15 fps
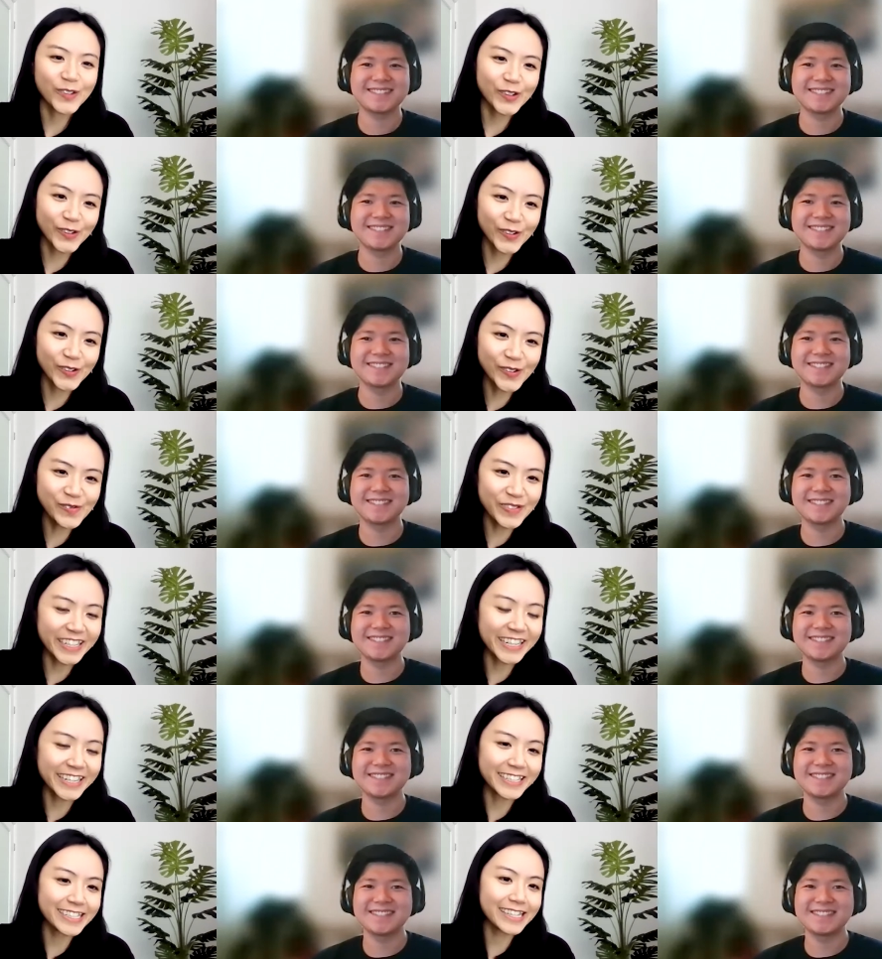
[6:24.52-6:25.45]
Speaker 1: true
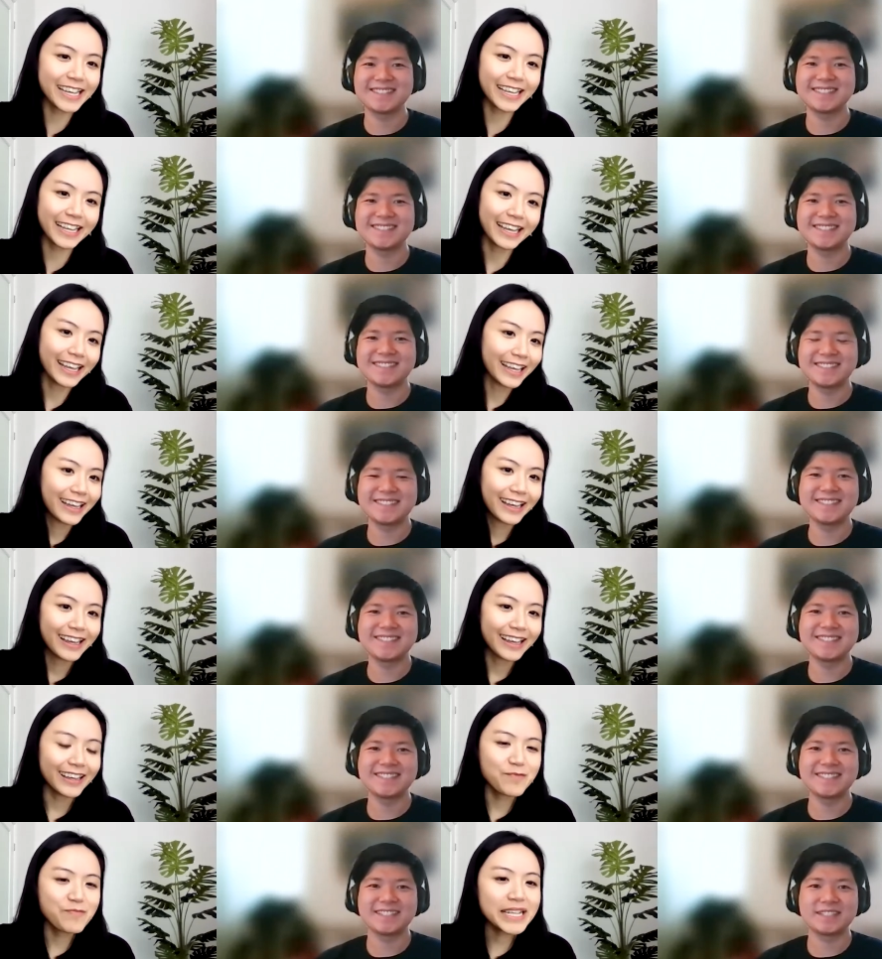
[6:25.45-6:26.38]
because like
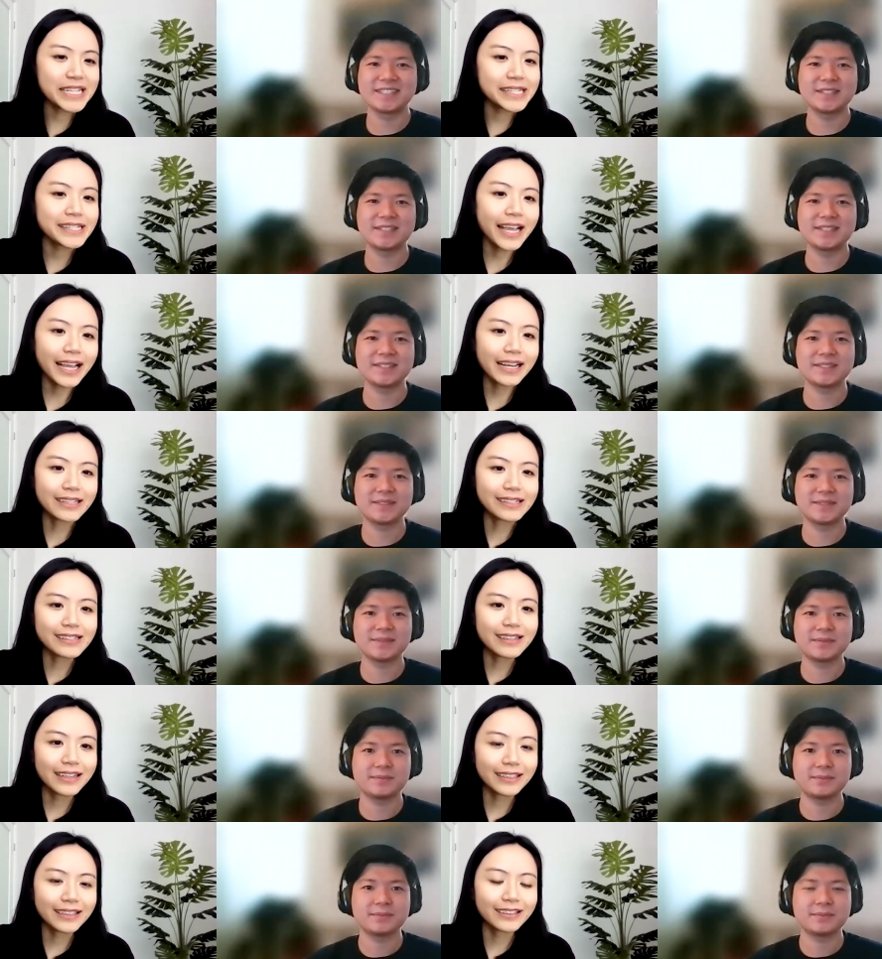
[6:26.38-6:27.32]
it makes
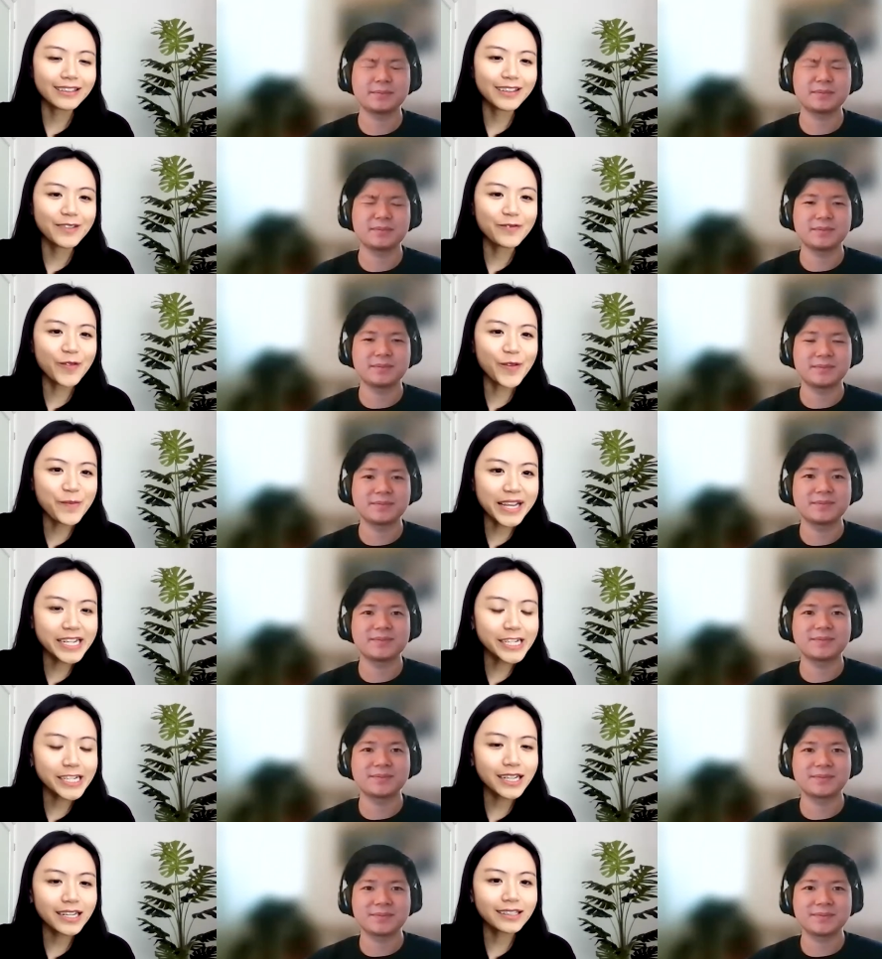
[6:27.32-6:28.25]
sense. Like the
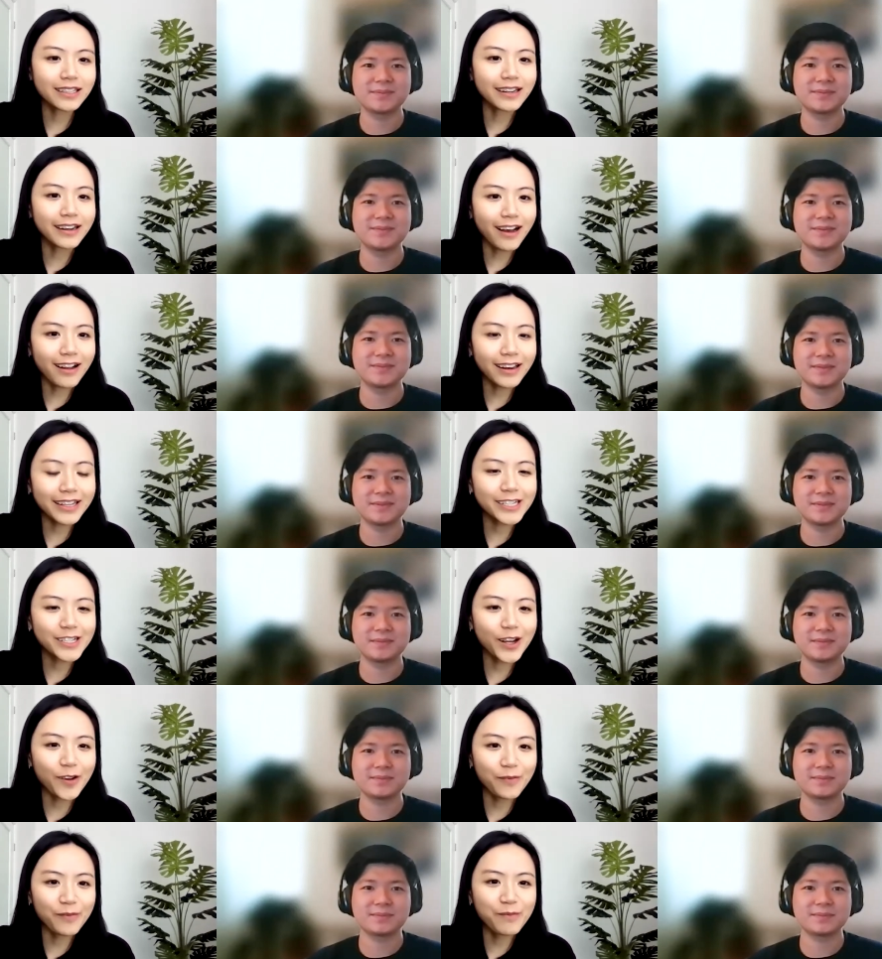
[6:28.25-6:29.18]
information, the
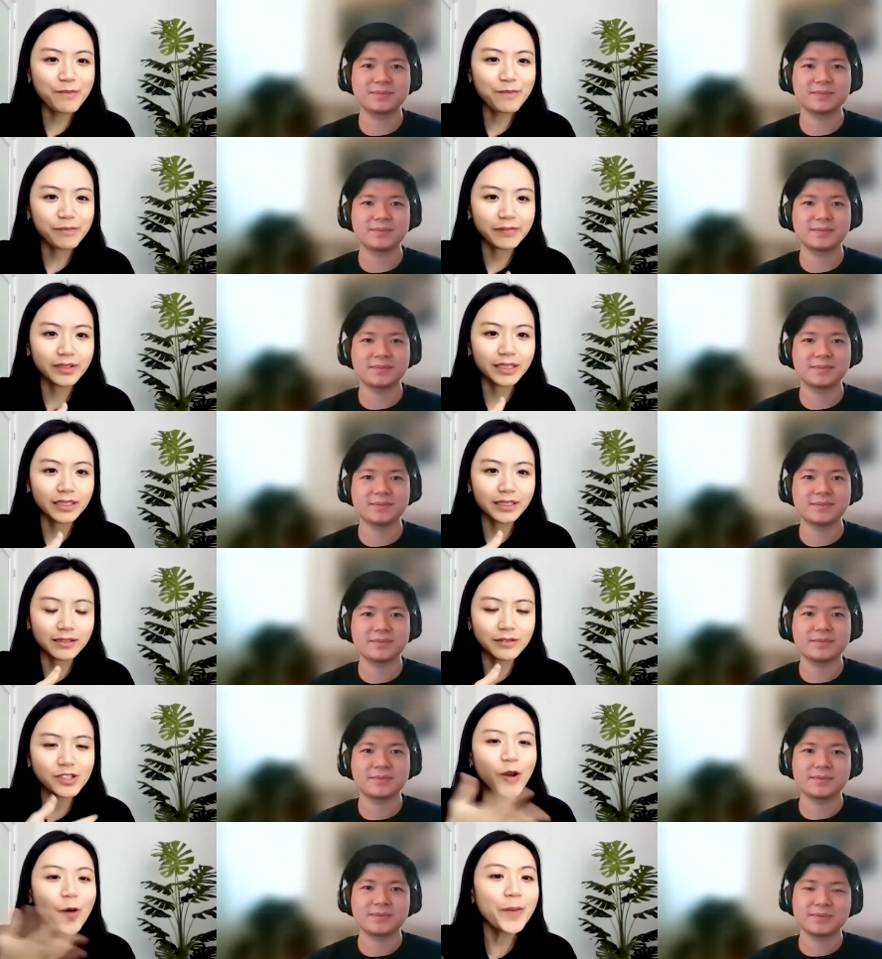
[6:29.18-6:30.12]
knowledge of
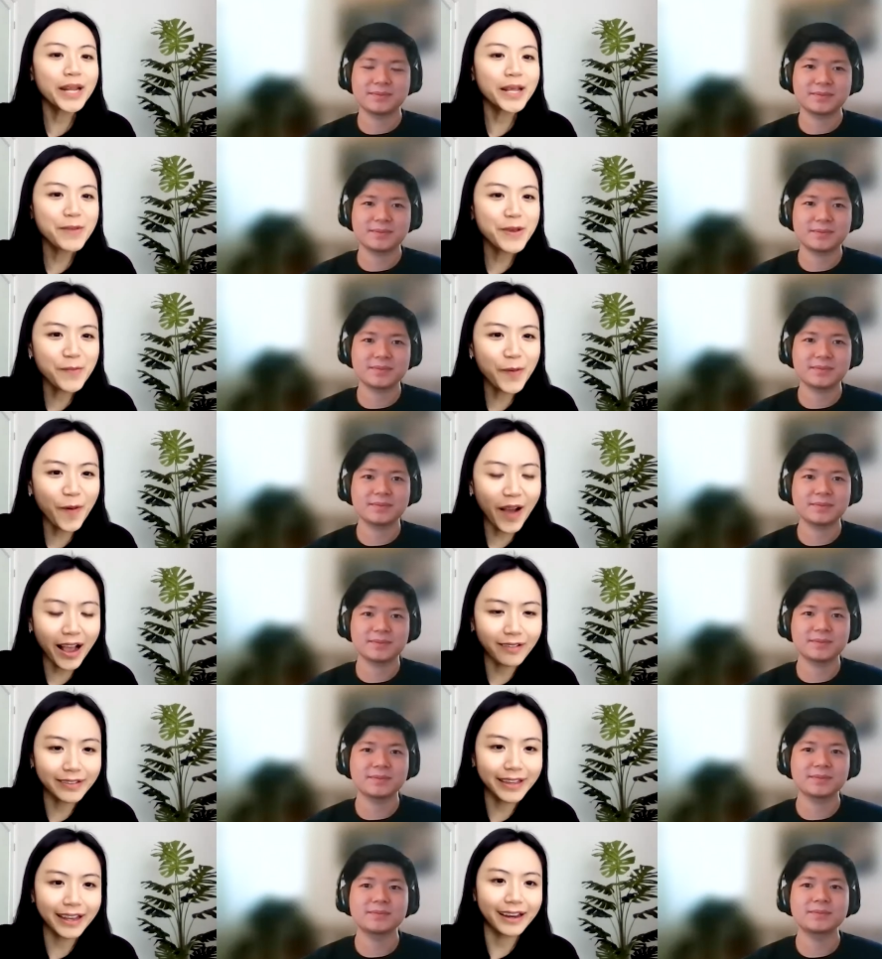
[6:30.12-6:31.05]
so many people
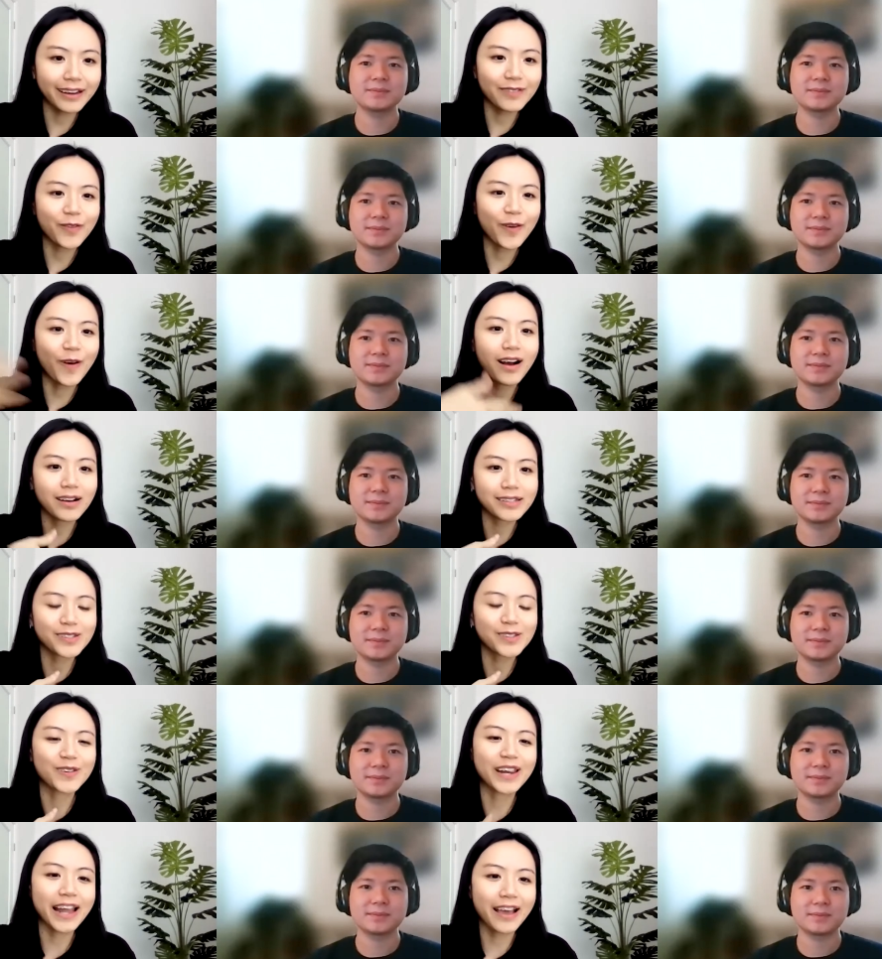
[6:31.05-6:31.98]
out there for
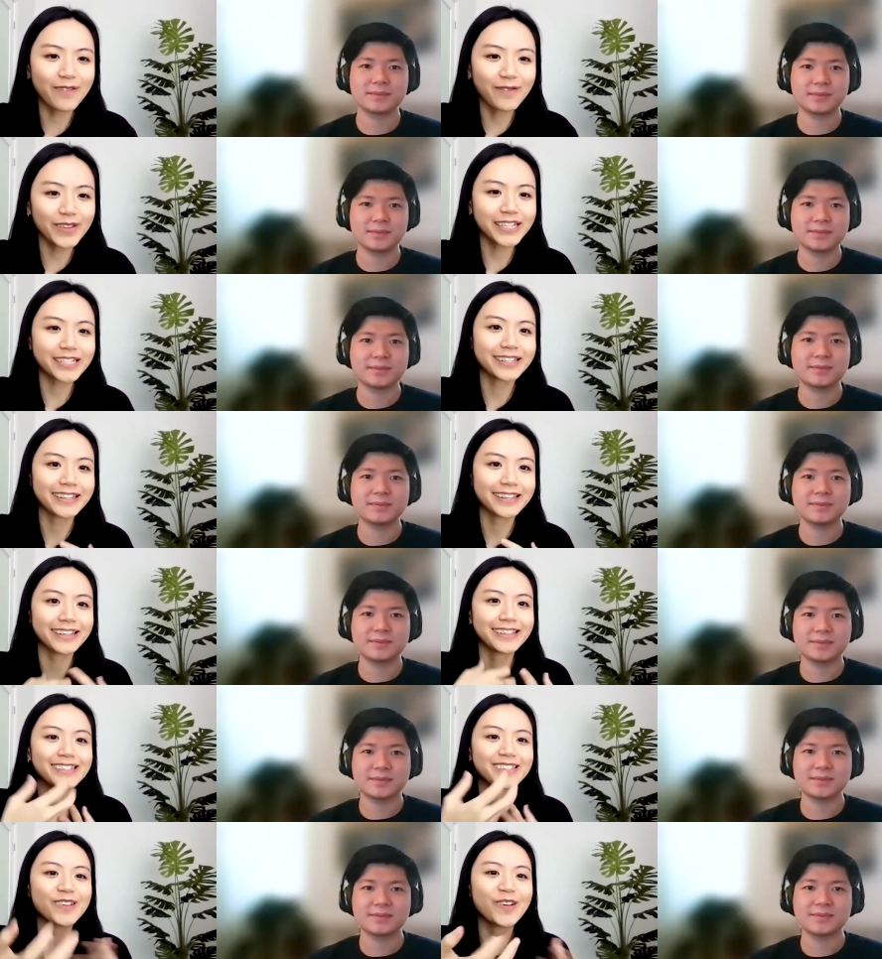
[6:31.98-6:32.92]
us to leverage
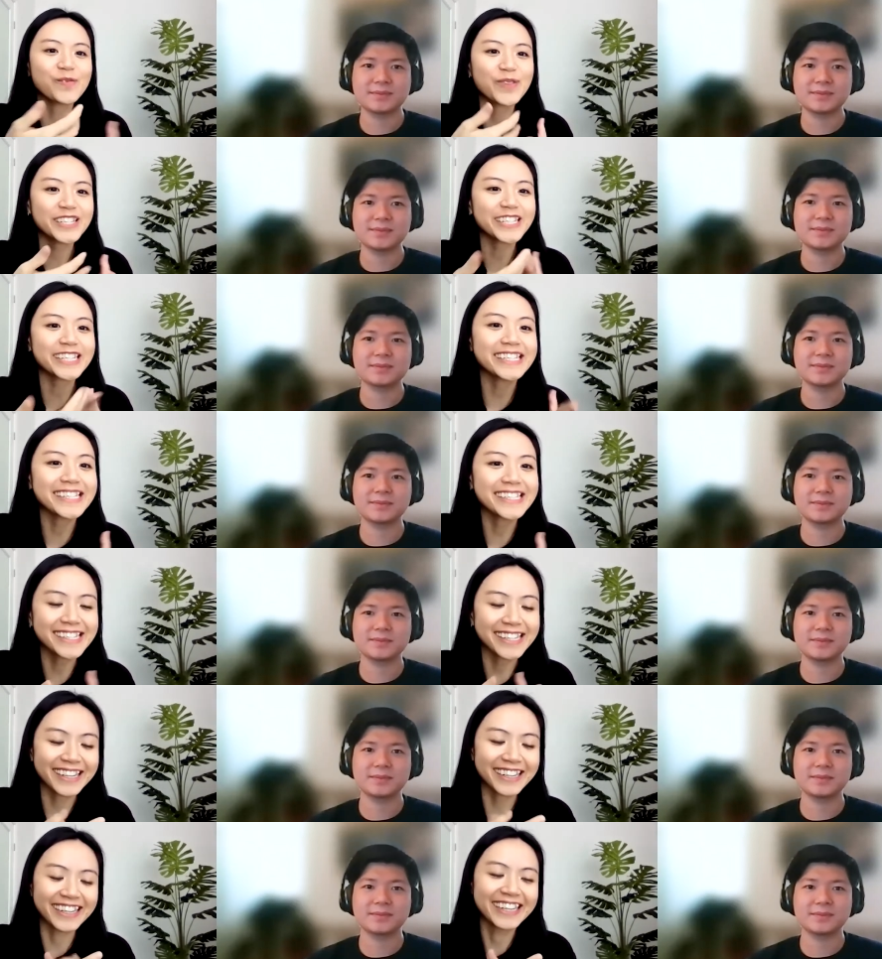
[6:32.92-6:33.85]
is so much
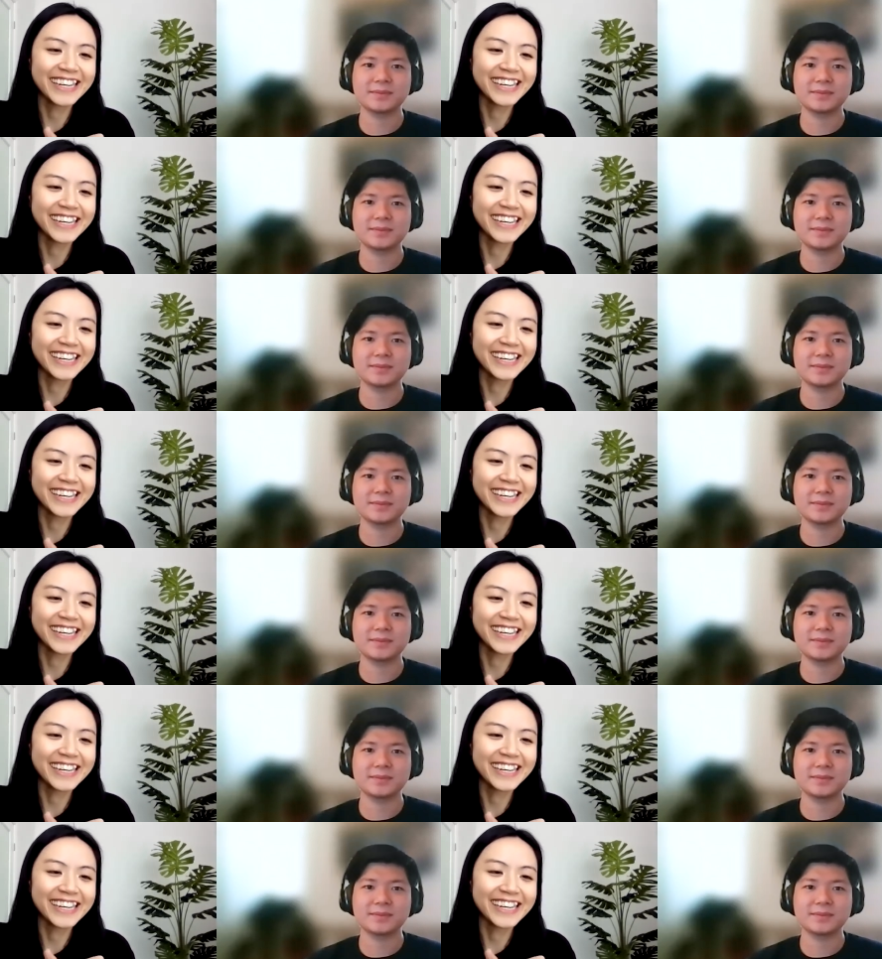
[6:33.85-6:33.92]
easier